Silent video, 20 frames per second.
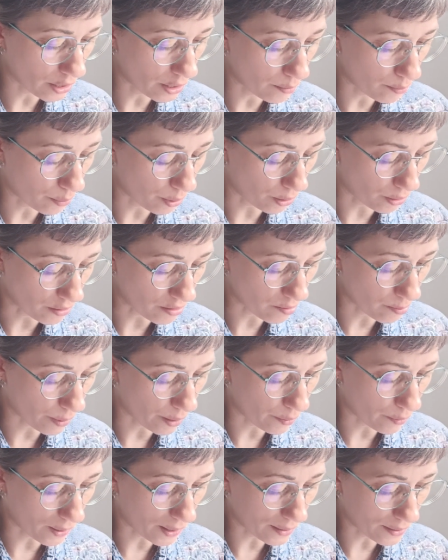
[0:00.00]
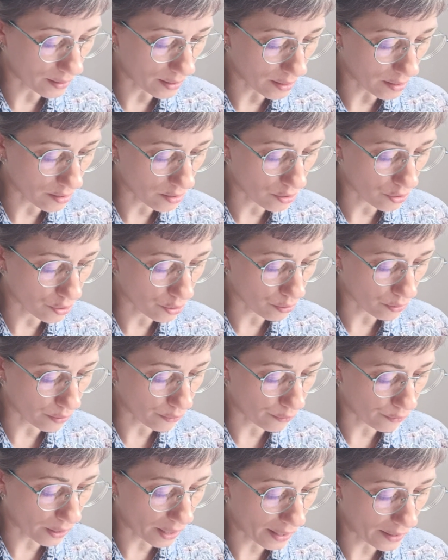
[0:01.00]
impulse by whiteness to
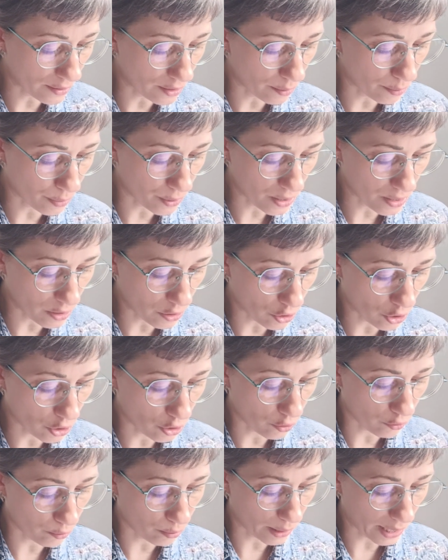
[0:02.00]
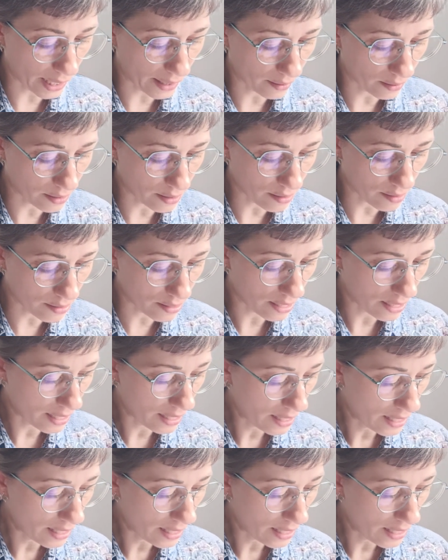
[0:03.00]
reify the position of Blackness